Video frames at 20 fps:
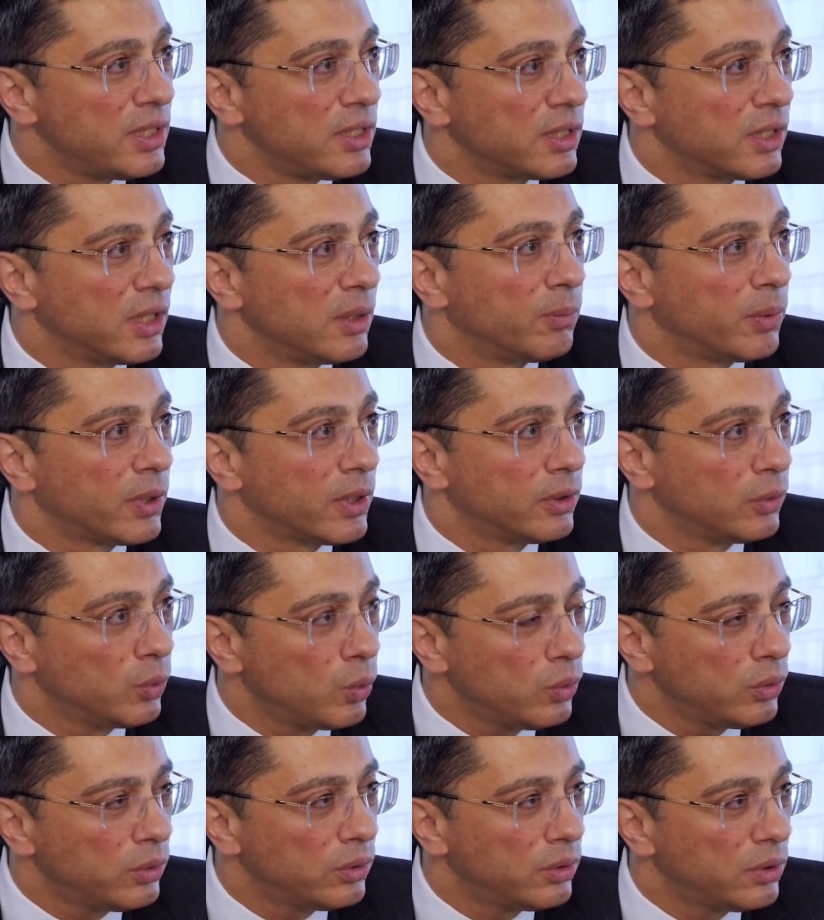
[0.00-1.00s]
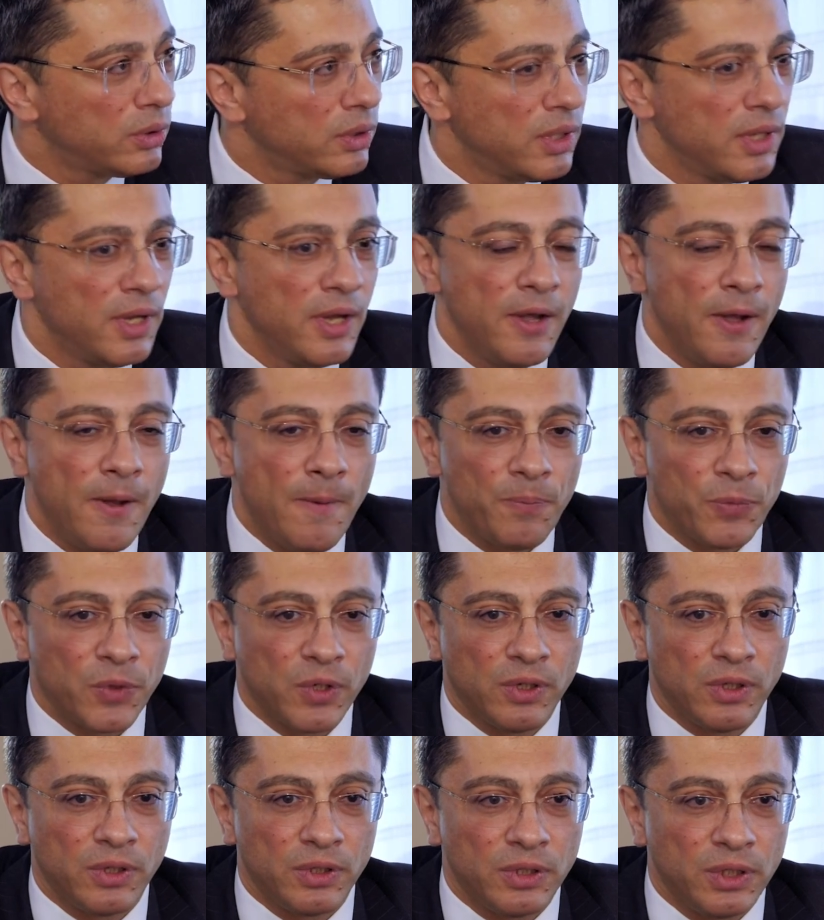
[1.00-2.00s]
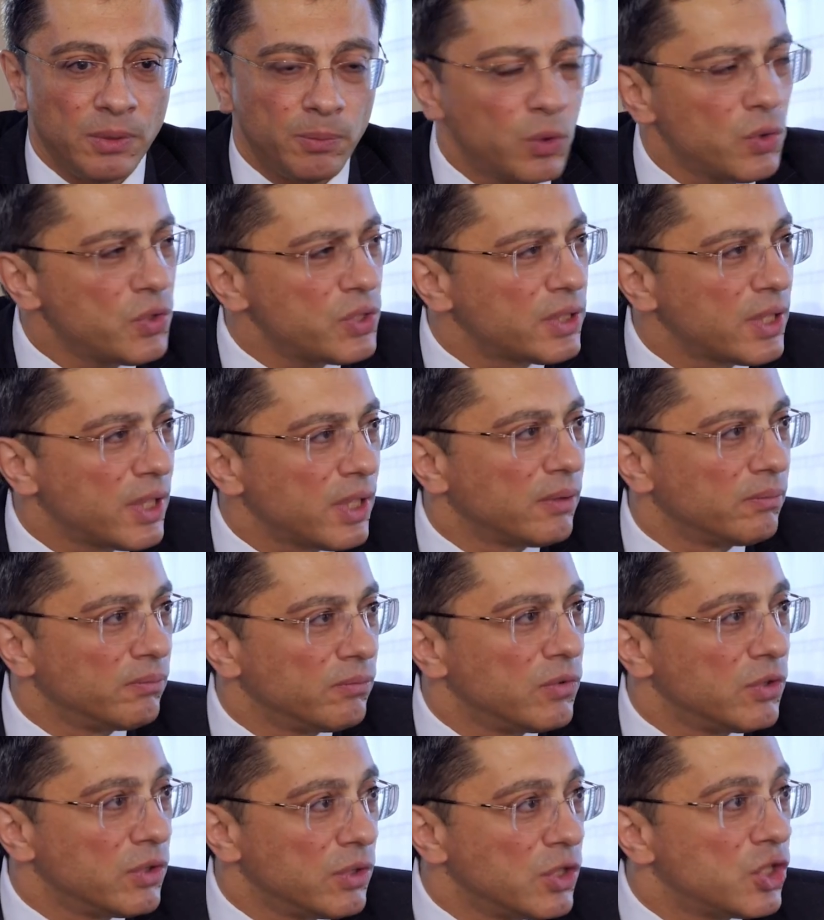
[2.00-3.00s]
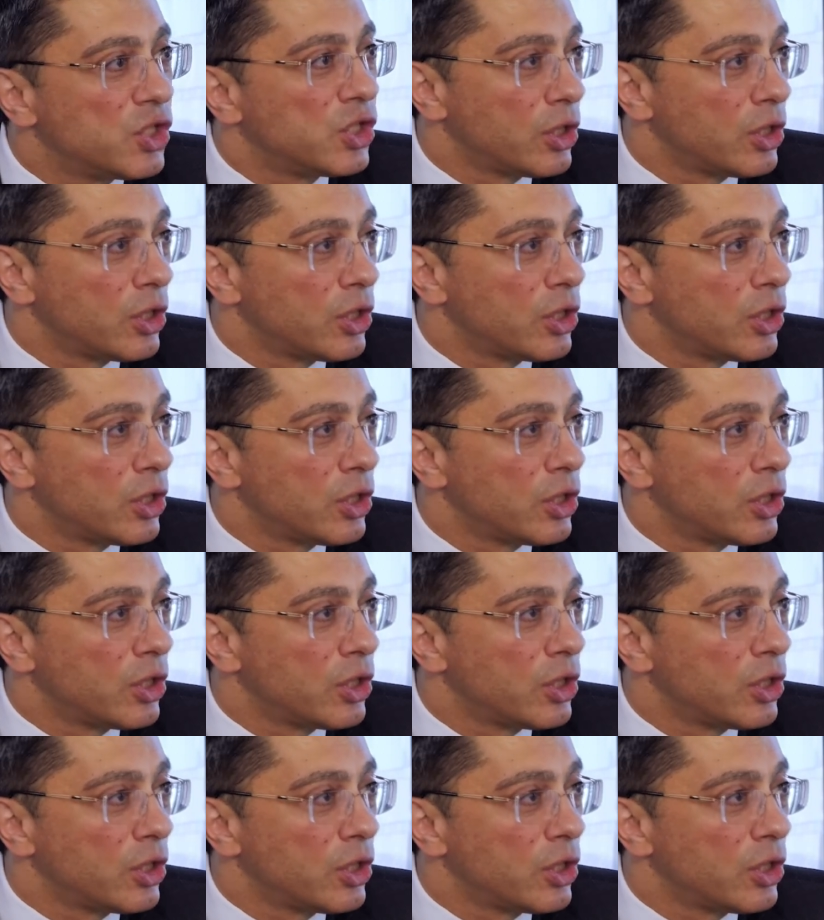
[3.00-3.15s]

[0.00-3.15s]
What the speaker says: to tackle, to make sure that Russian products